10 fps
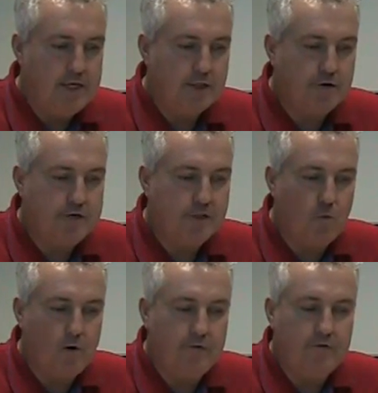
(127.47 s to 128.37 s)
He's
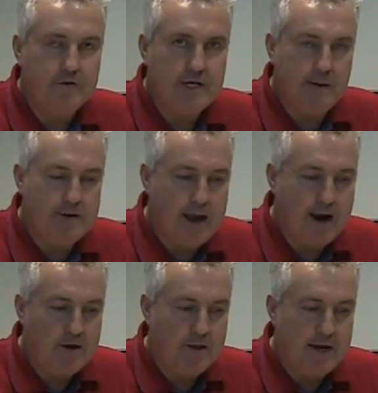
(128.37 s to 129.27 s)
3-1 for Diamond
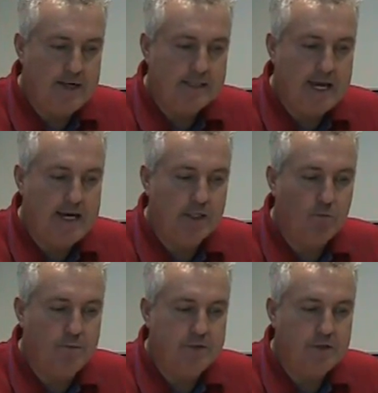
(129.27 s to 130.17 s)
Harry. Then it's
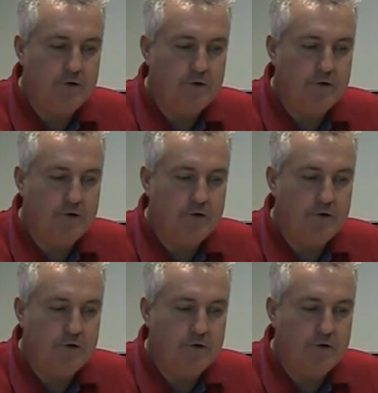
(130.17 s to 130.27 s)
8-1 Mr.